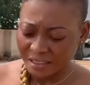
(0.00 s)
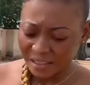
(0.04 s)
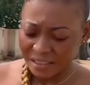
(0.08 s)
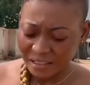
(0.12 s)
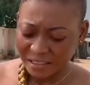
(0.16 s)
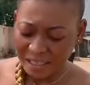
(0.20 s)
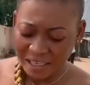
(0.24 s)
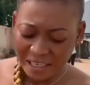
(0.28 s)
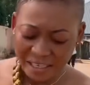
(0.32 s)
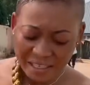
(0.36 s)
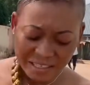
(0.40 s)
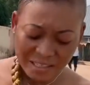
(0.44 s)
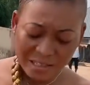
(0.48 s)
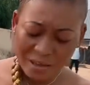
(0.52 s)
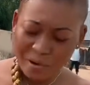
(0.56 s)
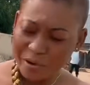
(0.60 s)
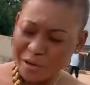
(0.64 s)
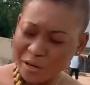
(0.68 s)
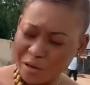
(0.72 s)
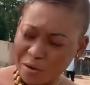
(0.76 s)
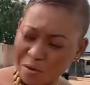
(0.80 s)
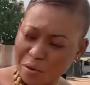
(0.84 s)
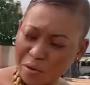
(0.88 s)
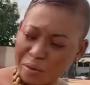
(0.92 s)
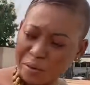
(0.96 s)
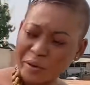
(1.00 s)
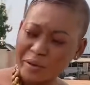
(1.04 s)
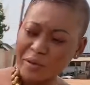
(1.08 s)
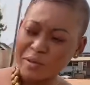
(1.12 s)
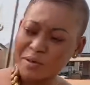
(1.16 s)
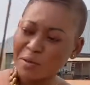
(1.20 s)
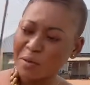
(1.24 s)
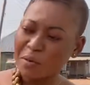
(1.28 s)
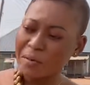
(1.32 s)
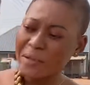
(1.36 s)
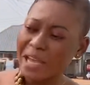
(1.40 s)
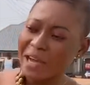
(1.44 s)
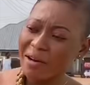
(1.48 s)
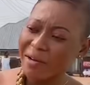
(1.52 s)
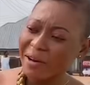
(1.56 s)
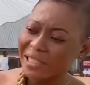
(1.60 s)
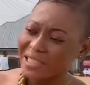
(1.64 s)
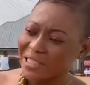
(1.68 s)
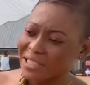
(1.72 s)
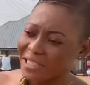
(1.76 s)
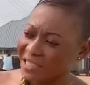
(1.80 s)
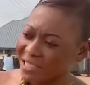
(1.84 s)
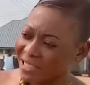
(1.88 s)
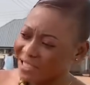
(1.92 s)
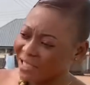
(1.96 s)
And so your robot will be a what
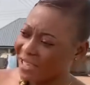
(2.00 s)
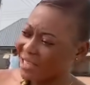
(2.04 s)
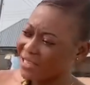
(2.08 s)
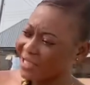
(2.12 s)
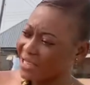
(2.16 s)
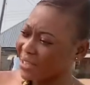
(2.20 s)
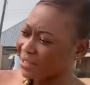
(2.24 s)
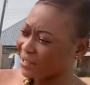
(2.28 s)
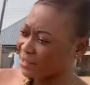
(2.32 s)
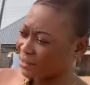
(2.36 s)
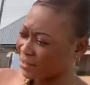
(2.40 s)
it's